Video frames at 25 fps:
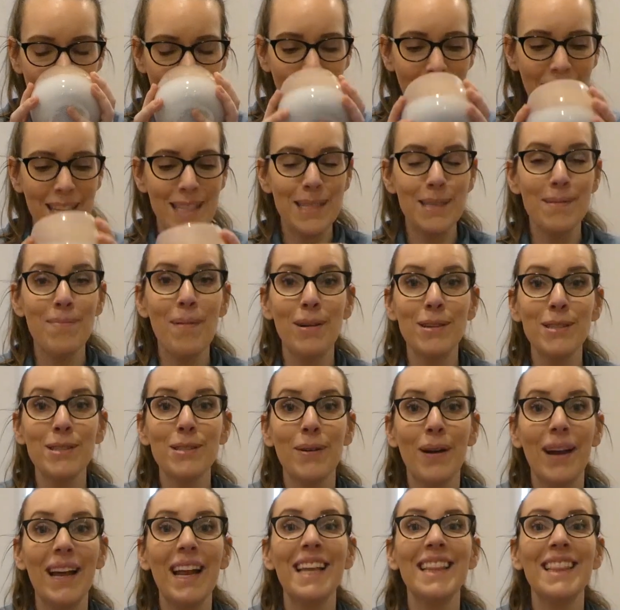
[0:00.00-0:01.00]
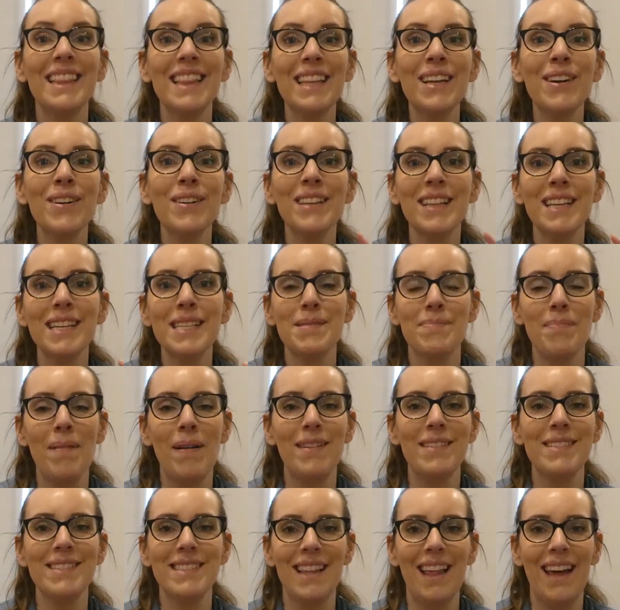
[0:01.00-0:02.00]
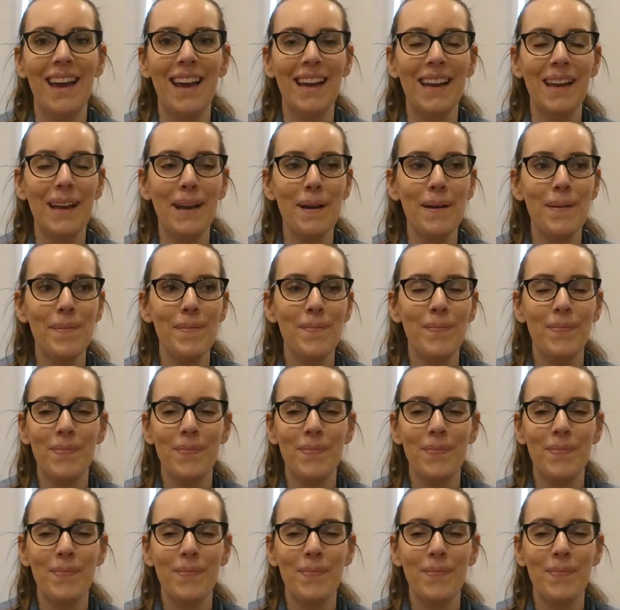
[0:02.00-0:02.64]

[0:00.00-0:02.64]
It smells so good. It literally smells like,